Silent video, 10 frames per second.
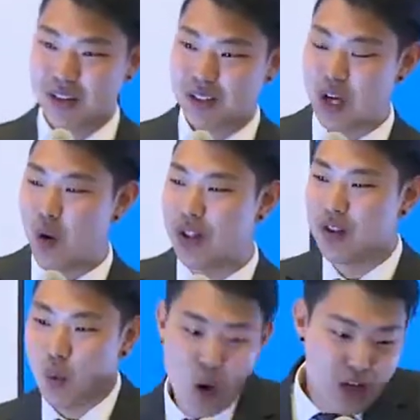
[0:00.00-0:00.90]
So
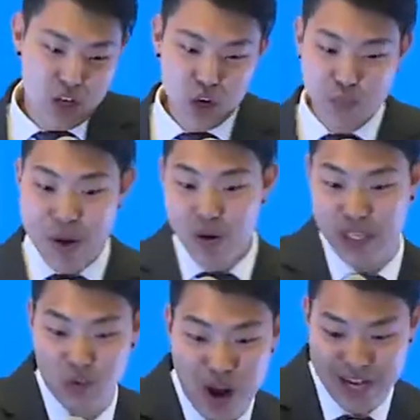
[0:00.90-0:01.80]
what, what your milk
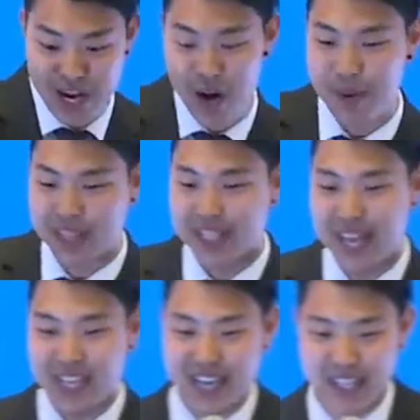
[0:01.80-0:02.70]
is right here, but the
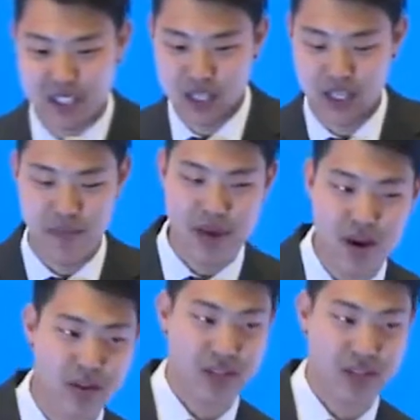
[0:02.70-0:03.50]
lady next to the milk,